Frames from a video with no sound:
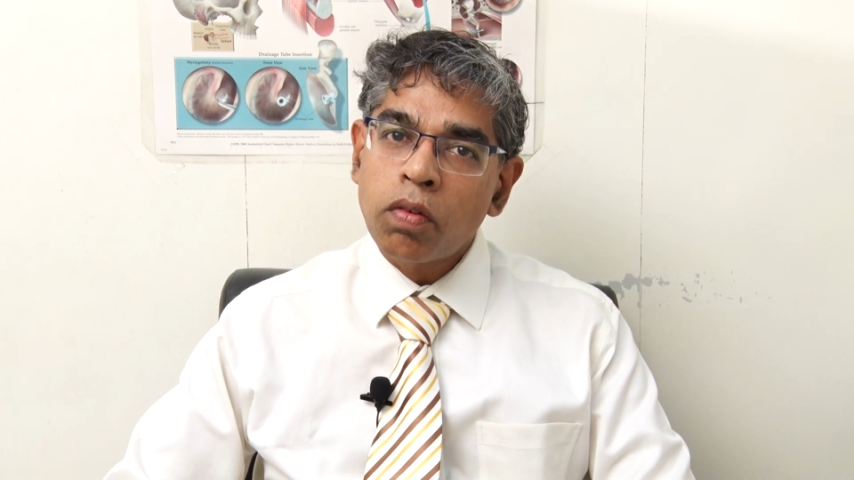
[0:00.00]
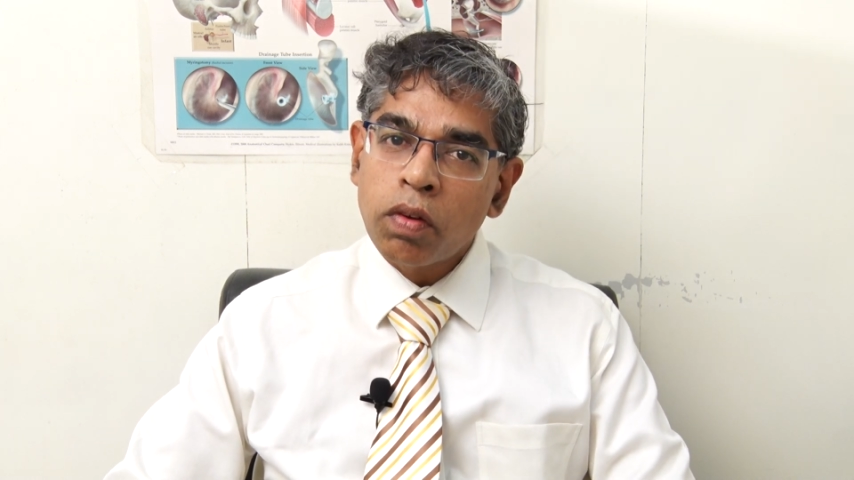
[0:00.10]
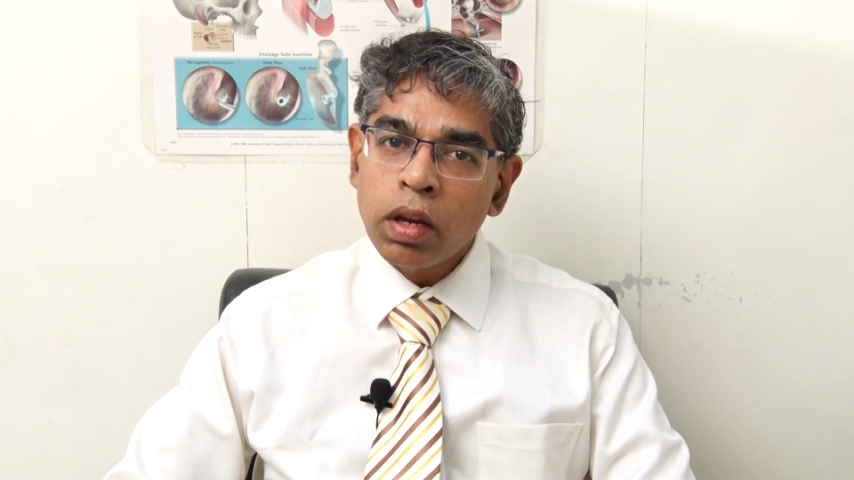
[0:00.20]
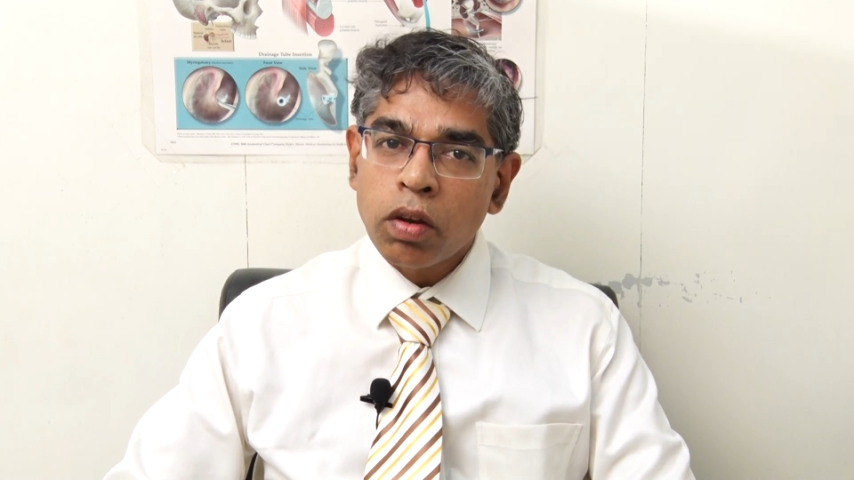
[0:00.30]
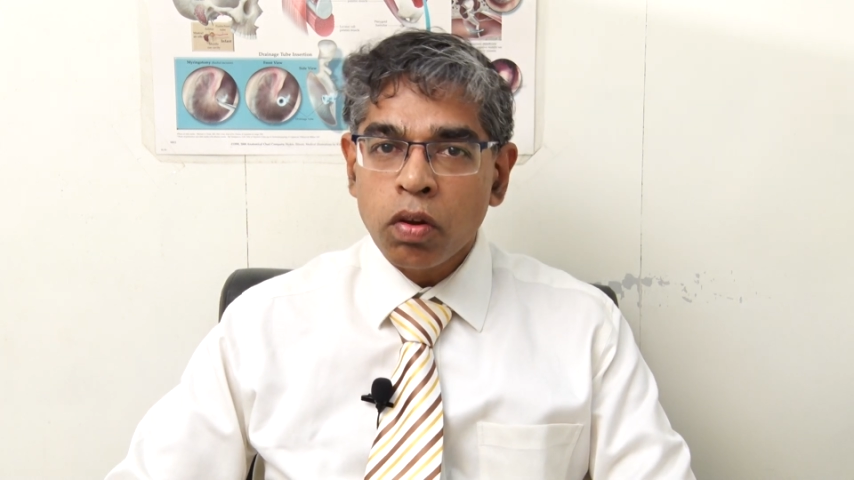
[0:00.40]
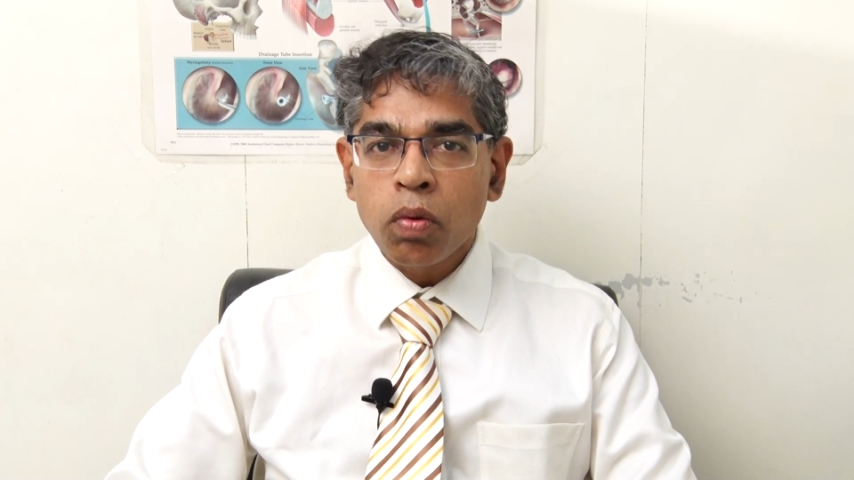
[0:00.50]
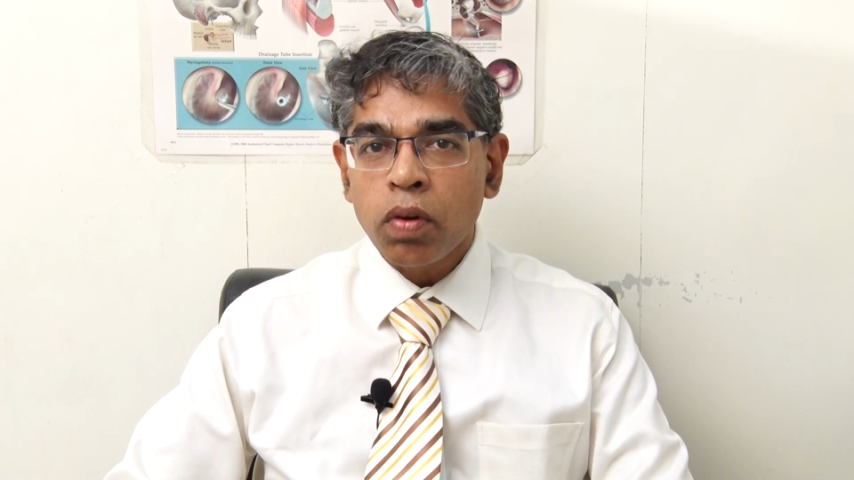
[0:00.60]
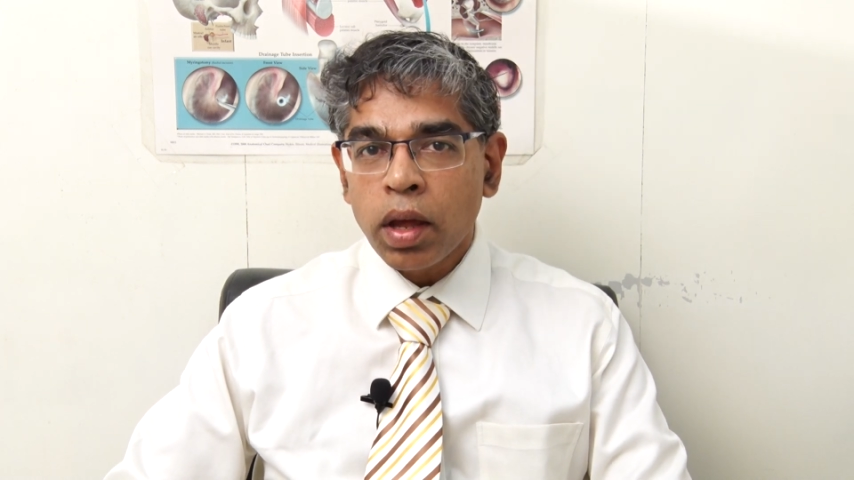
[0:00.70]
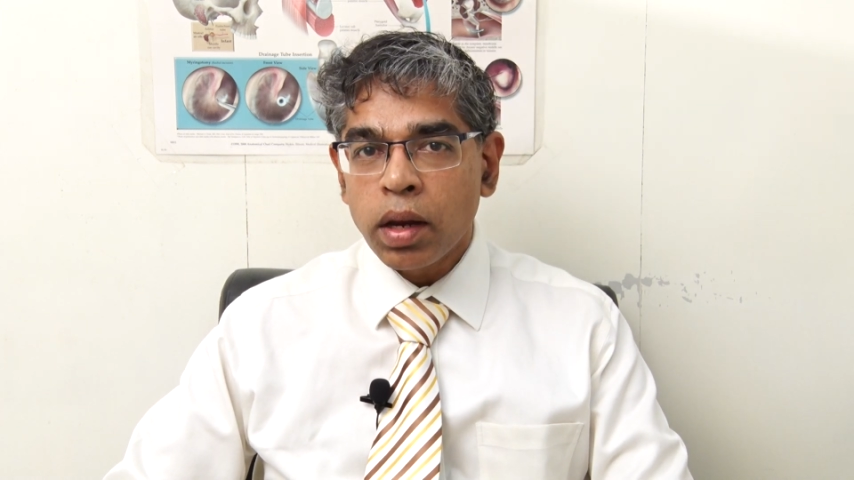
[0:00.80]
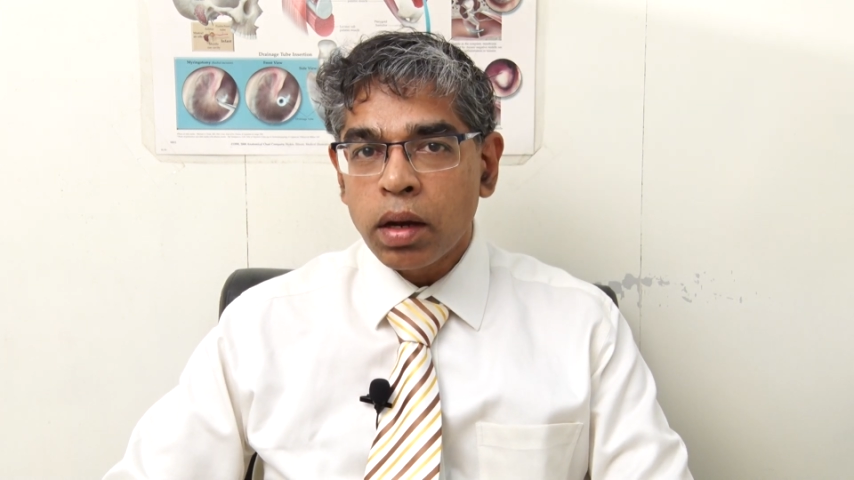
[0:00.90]
treat you
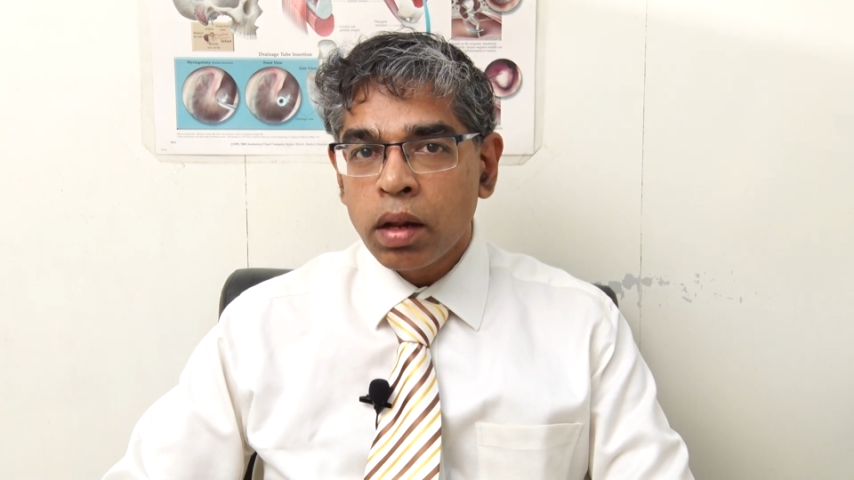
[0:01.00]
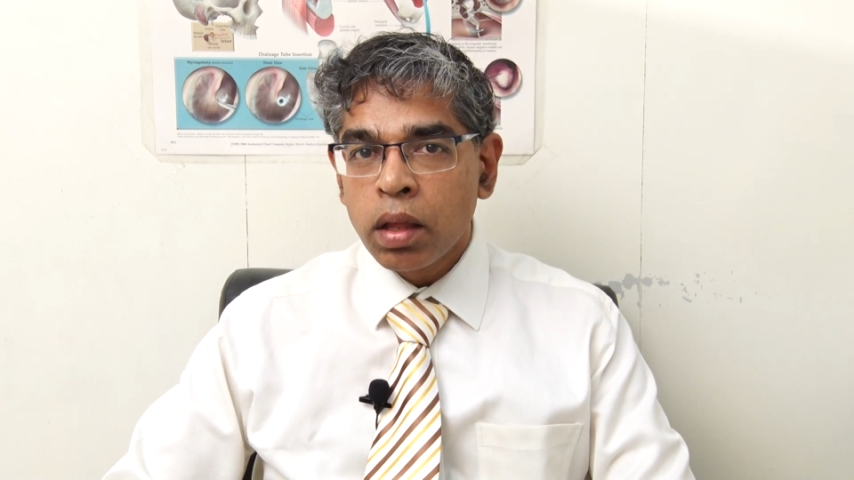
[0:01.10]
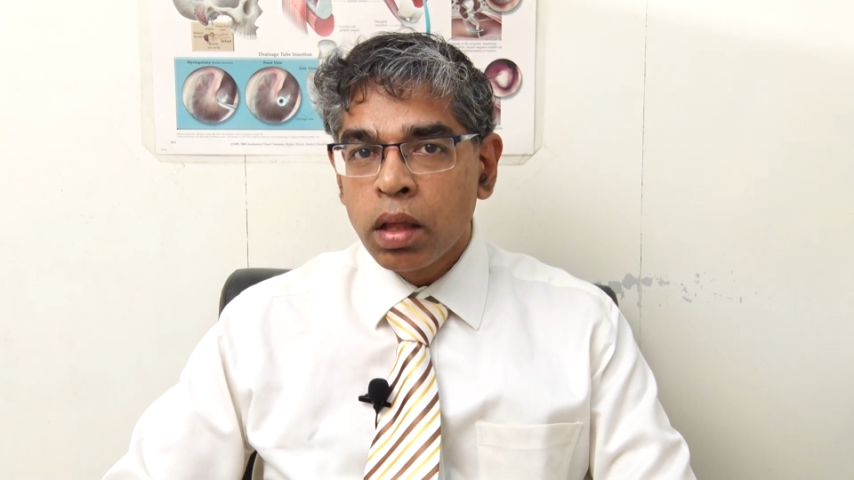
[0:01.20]
right.